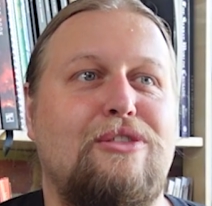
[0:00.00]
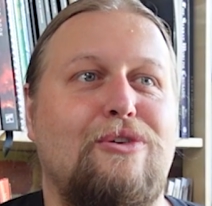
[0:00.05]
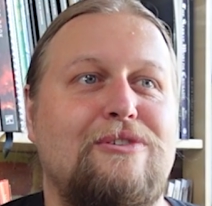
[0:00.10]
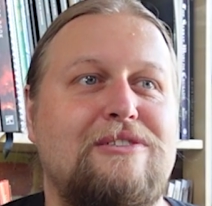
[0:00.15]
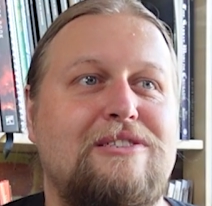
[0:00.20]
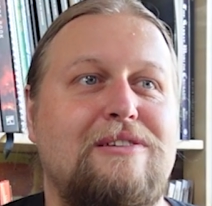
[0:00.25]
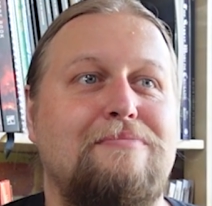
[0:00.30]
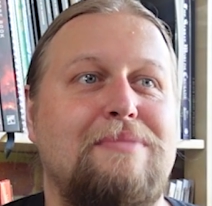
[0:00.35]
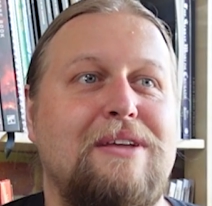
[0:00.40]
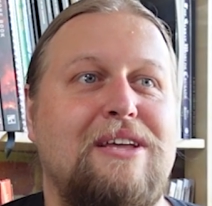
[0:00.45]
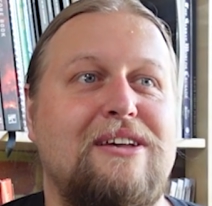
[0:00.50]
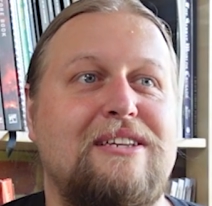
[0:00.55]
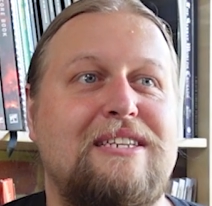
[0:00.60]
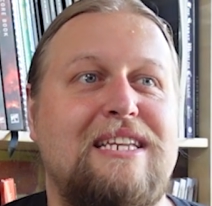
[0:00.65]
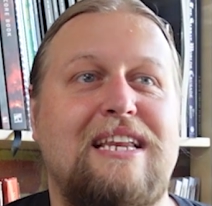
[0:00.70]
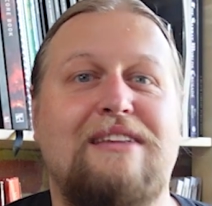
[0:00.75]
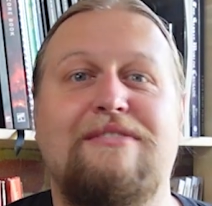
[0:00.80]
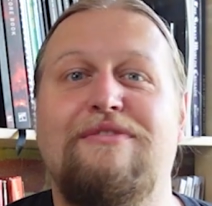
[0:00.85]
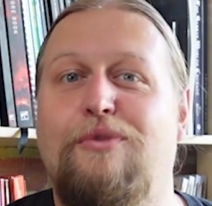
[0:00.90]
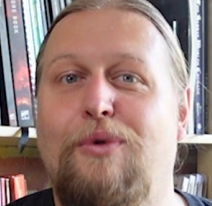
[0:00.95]
Thorson because
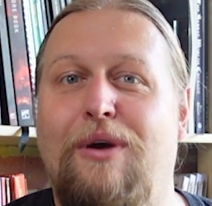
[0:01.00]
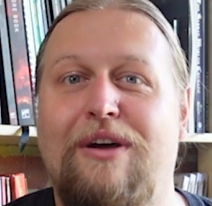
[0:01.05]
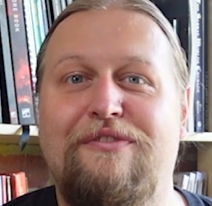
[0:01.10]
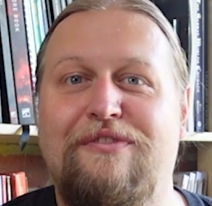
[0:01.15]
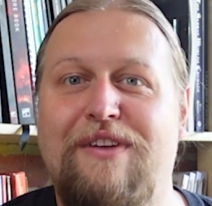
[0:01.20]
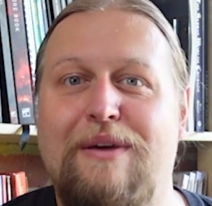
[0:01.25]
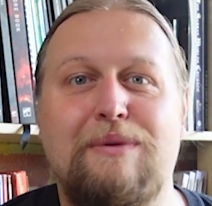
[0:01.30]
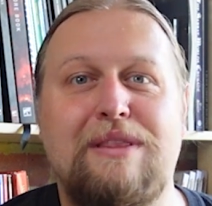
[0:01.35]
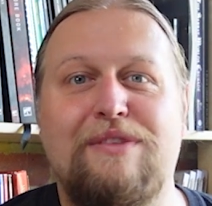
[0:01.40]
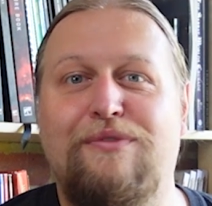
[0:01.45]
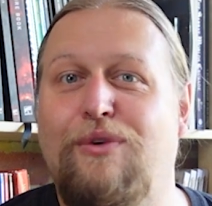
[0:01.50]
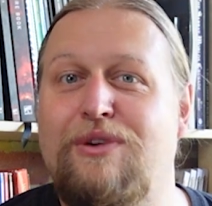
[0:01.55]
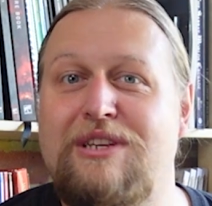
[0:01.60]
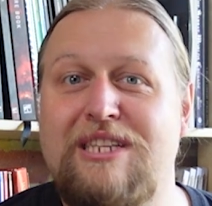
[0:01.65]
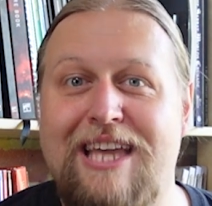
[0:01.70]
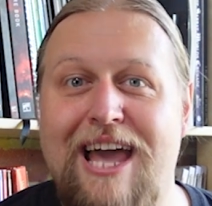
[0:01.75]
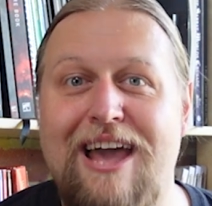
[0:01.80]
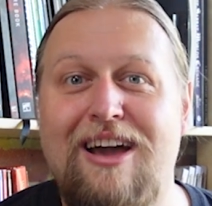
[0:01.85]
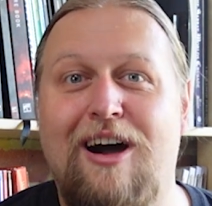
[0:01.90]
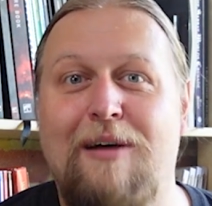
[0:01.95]
he didn't quite fit with the
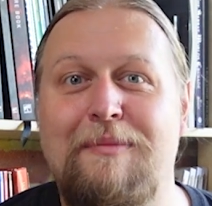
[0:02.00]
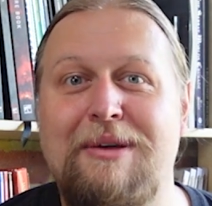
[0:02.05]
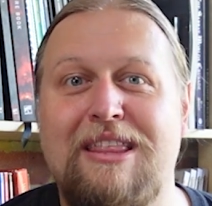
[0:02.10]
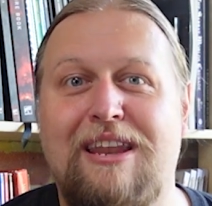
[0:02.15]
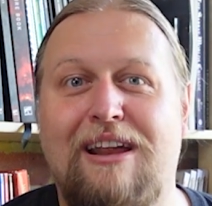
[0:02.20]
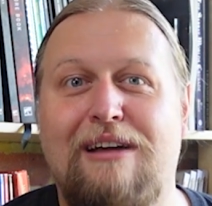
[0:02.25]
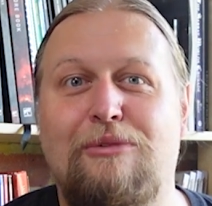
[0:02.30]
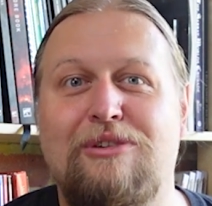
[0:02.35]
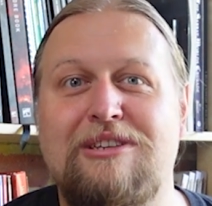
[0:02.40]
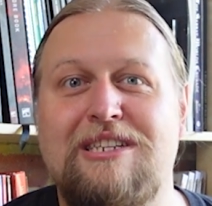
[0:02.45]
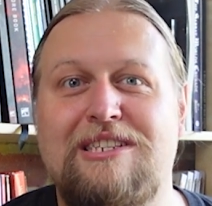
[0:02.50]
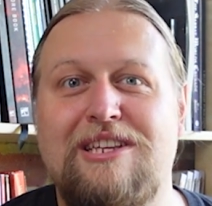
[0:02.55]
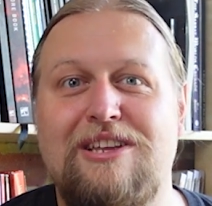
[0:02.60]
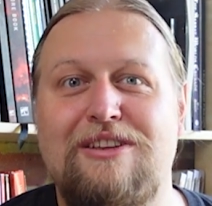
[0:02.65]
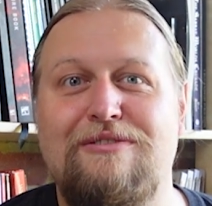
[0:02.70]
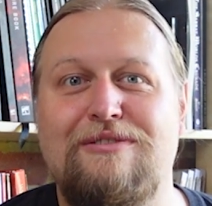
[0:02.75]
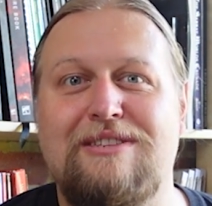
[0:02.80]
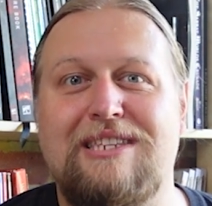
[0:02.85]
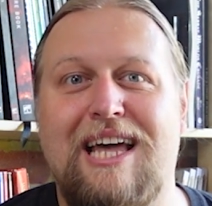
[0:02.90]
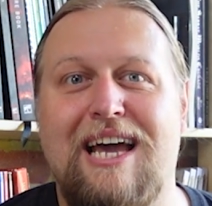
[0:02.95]
40k army that I wanted to
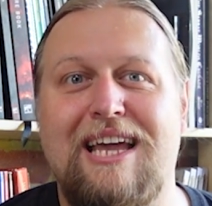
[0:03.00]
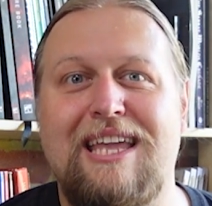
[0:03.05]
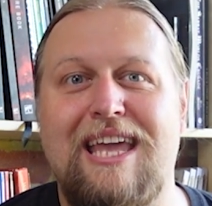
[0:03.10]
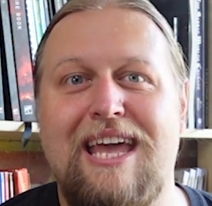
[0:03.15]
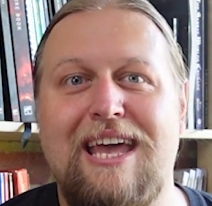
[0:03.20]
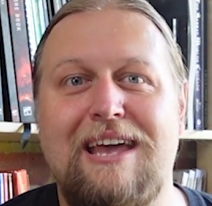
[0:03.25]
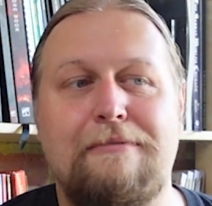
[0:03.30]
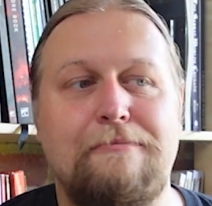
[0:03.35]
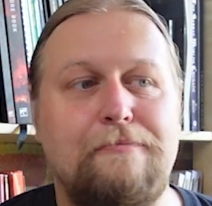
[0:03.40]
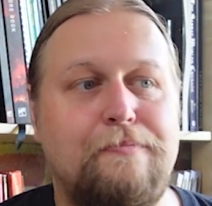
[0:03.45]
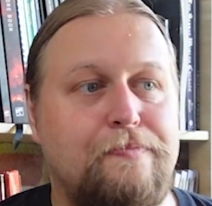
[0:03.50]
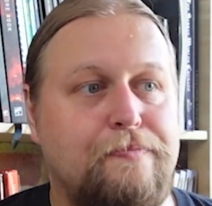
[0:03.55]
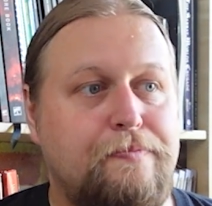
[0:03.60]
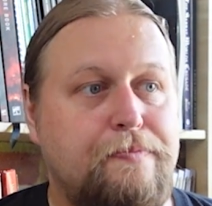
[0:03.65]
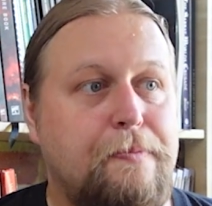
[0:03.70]
use that year.